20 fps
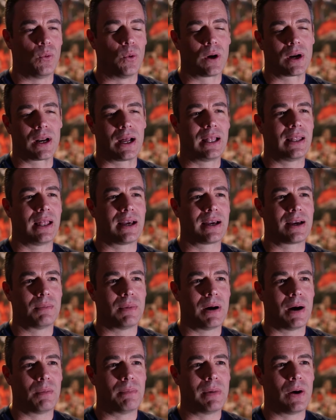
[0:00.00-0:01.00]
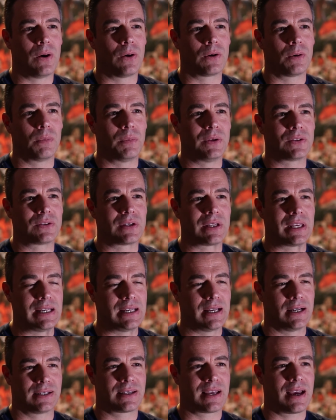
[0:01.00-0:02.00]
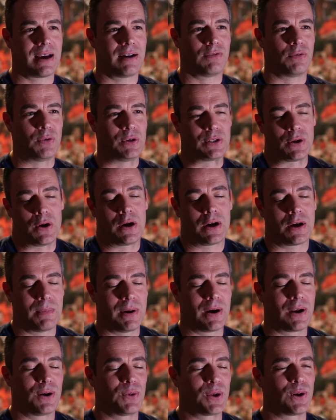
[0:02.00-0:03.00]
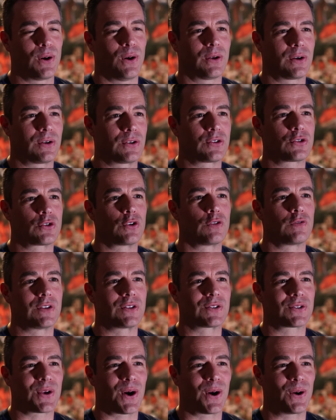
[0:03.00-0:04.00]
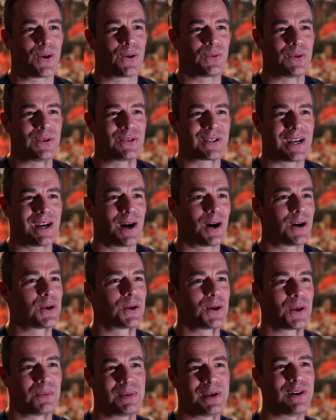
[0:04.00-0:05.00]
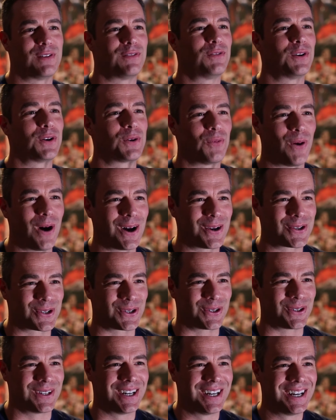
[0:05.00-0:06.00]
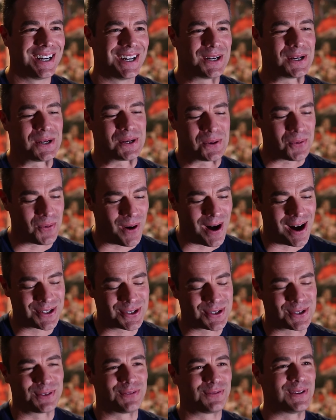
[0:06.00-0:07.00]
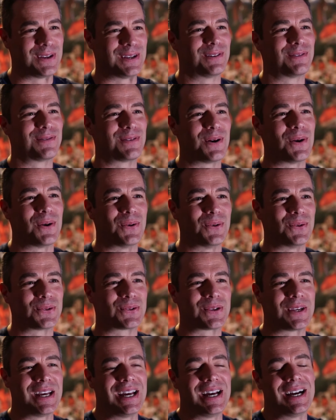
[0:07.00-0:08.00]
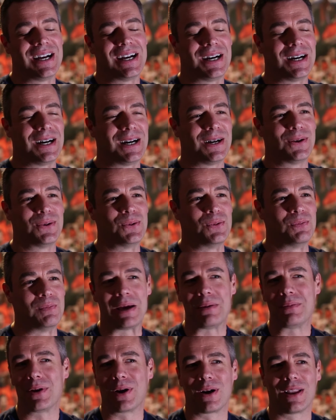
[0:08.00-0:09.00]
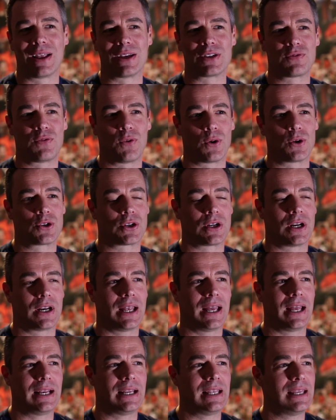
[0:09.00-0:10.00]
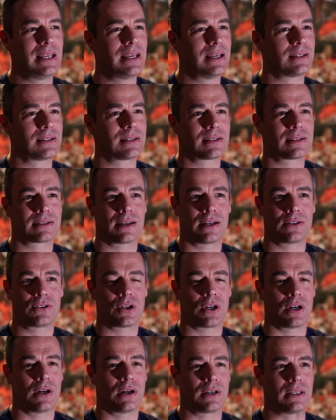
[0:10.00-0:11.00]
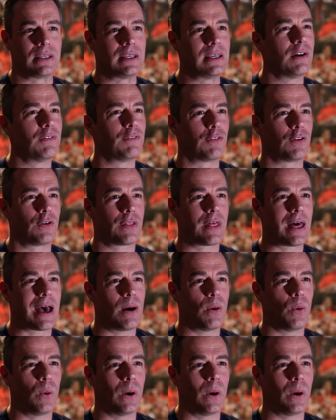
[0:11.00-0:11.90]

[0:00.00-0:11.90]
What I like about Malcolm is he does have, we talk about it, we call it a servant's heart. We say, are you going to be a foot washer? You're going to wash the feet of those who maybe are less fortunate. And he is such a giver that